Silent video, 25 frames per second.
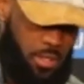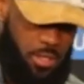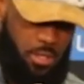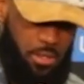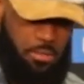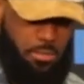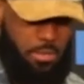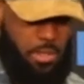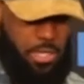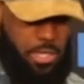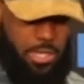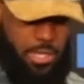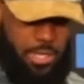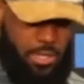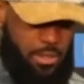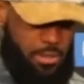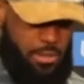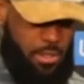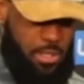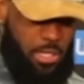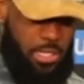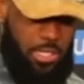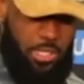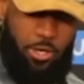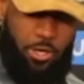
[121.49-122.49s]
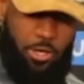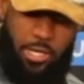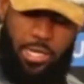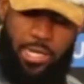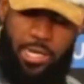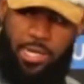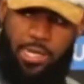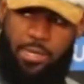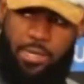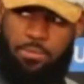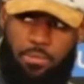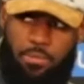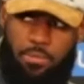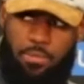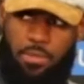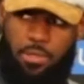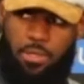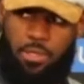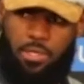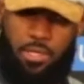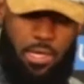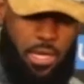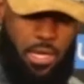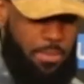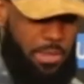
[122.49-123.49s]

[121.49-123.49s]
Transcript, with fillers: Man, during the game, mm-hmm.